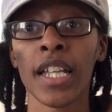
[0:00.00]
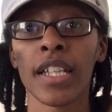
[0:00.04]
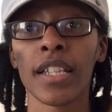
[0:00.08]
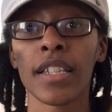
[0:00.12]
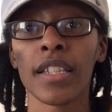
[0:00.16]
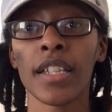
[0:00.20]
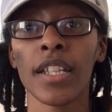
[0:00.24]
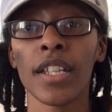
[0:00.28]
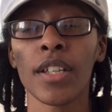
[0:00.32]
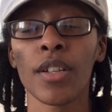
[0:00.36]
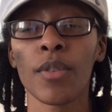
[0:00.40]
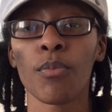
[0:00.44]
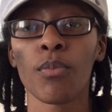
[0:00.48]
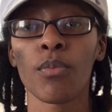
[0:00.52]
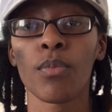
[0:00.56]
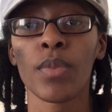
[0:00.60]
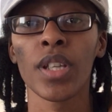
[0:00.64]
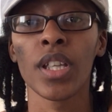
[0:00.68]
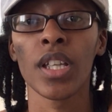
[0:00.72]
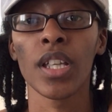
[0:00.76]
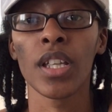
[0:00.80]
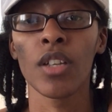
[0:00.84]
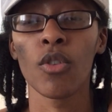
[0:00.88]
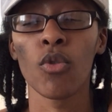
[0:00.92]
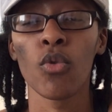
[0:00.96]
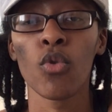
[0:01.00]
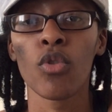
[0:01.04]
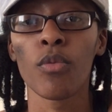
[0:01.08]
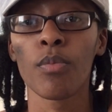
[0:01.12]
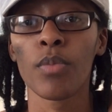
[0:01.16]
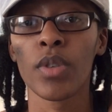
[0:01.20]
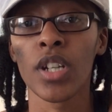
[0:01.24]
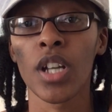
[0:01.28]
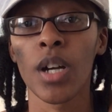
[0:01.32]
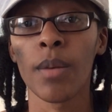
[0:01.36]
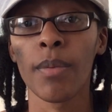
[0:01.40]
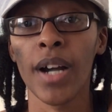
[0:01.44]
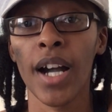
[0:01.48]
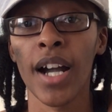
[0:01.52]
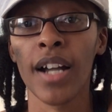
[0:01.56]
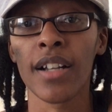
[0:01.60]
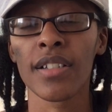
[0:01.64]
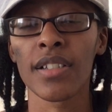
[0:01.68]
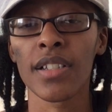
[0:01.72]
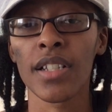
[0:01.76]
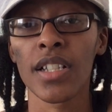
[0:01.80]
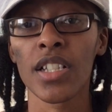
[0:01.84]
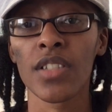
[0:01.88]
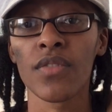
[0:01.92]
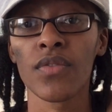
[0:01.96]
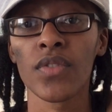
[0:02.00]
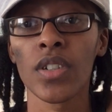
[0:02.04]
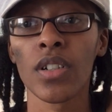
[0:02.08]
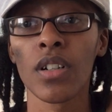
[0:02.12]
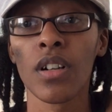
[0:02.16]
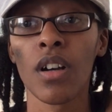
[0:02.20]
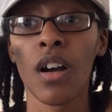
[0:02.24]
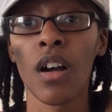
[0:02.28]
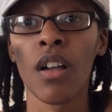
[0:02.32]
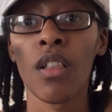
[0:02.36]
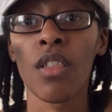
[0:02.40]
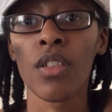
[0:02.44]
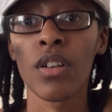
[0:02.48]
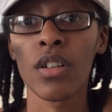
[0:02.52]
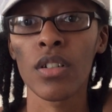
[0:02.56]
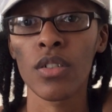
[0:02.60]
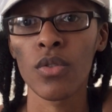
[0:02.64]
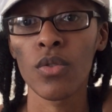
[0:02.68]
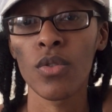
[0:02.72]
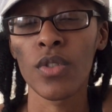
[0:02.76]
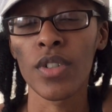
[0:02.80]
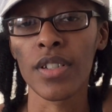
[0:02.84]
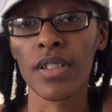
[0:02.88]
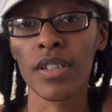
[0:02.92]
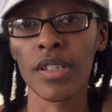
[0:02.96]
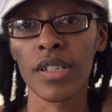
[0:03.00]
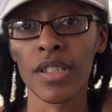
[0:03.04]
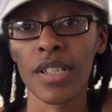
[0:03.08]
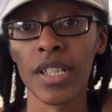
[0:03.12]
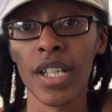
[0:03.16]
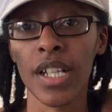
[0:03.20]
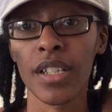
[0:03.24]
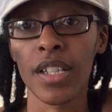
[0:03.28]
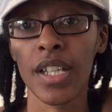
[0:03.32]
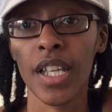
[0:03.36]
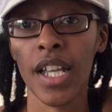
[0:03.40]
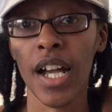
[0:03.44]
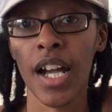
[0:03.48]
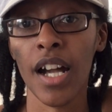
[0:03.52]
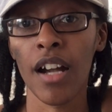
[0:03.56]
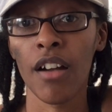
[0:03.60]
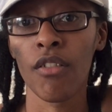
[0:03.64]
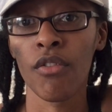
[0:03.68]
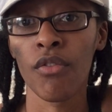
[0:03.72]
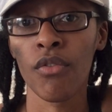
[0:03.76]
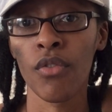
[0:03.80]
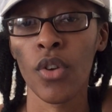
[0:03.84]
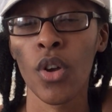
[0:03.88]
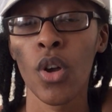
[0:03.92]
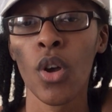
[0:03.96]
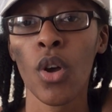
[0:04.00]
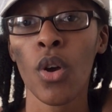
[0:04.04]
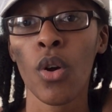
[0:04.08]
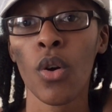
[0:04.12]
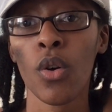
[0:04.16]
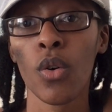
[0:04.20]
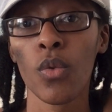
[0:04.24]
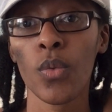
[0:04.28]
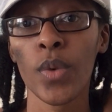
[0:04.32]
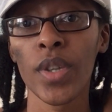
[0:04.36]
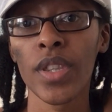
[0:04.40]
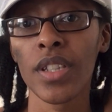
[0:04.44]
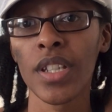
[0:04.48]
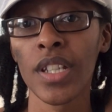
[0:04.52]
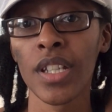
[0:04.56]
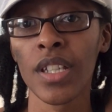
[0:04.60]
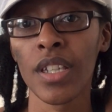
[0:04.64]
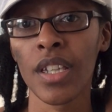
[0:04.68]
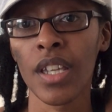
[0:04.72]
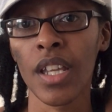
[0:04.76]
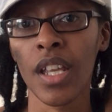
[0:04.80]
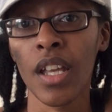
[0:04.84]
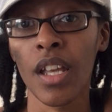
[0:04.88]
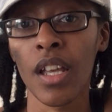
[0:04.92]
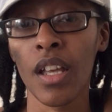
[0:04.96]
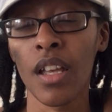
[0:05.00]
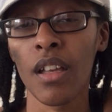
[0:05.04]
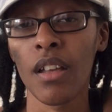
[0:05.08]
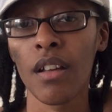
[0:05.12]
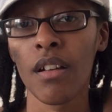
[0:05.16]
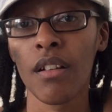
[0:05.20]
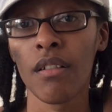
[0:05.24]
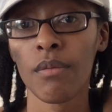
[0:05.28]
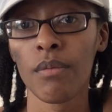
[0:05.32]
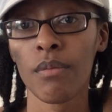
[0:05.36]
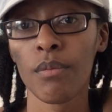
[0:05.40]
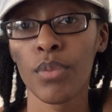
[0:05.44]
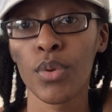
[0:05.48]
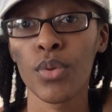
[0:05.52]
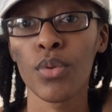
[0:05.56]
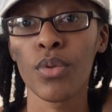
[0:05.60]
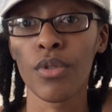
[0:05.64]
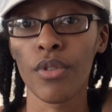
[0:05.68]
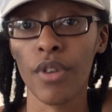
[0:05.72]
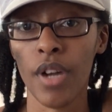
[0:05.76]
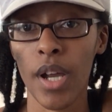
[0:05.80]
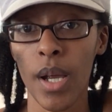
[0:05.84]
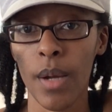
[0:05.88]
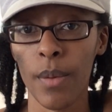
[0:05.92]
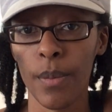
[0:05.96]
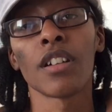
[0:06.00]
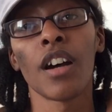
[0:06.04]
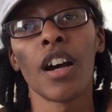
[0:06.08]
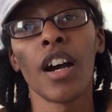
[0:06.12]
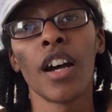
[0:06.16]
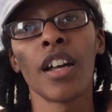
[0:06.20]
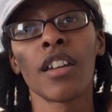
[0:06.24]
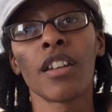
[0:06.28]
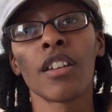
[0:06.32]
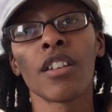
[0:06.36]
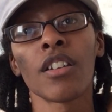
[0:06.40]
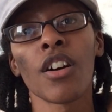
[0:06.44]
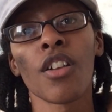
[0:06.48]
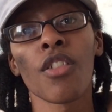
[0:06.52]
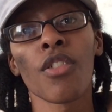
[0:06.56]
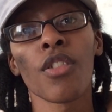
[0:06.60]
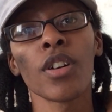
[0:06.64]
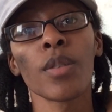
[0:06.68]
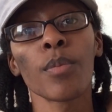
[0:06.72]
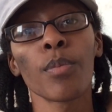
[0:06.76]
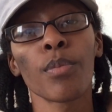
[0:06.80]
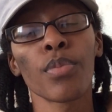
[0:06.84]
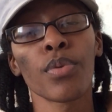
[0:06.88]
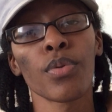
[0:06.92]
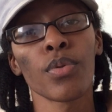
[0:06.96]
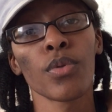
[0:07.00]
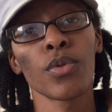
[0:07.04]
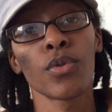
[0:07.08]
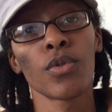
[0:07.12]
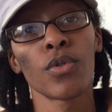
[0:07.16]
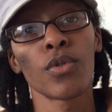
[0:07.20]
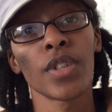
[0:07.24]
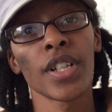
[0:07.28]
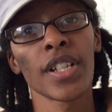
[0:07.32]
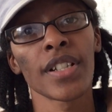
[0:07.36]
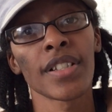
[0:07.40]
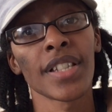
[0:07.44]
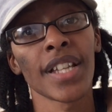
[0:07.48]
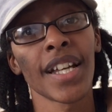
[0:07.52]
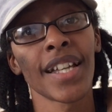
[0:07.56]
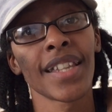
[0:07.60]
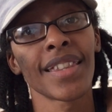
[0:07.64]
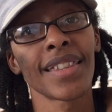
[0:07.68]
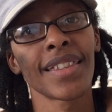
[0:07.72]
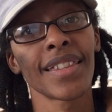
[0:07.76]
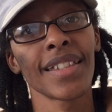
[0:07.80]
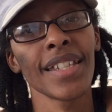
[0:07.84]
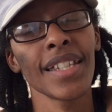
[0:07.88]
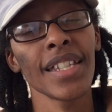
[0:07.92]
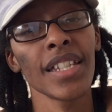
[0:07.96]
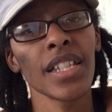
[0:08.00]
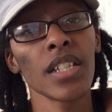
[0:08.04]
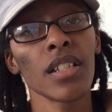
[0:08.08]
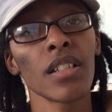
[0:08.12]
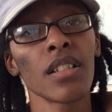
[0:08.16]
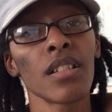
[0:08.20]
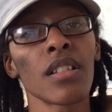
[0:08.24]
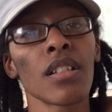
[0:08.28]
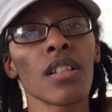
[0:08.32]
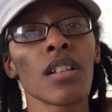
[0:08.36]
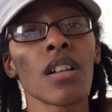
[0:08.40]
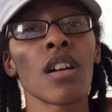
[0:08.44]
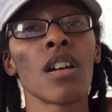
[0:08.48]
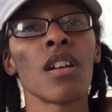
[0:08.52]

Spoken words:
they may open up access for other courses that they have within their program. Another pro is that these